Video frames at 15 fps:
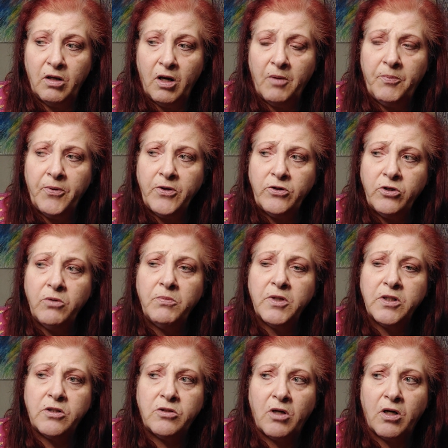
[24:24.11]
I put too
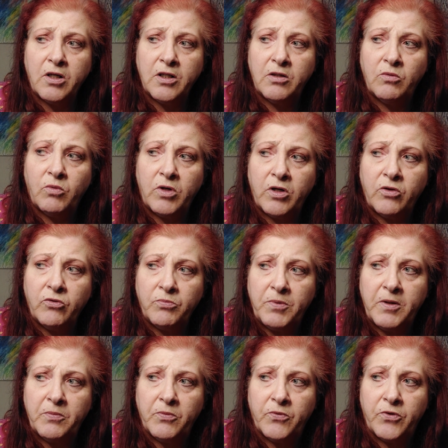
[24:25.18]
much stock into what other
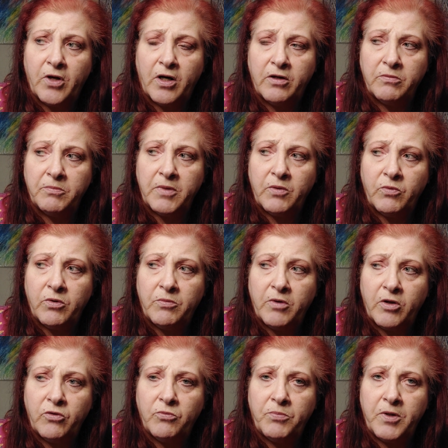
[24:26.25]
people thought of me, what
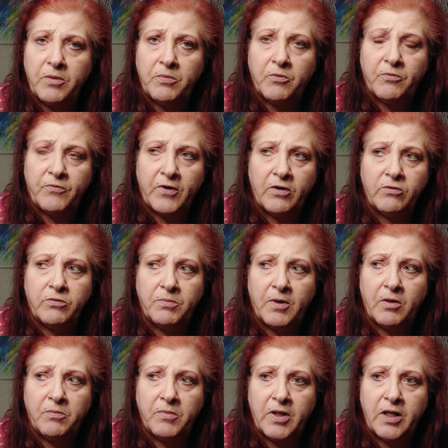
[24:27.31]
other people felt
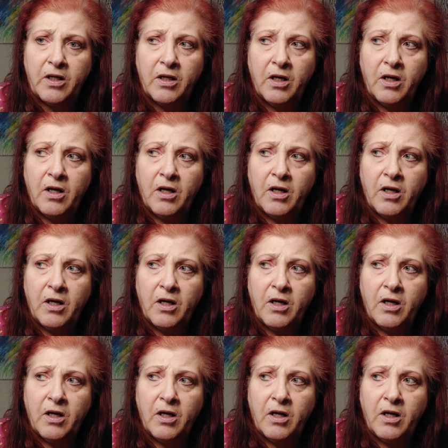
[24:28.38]
about me,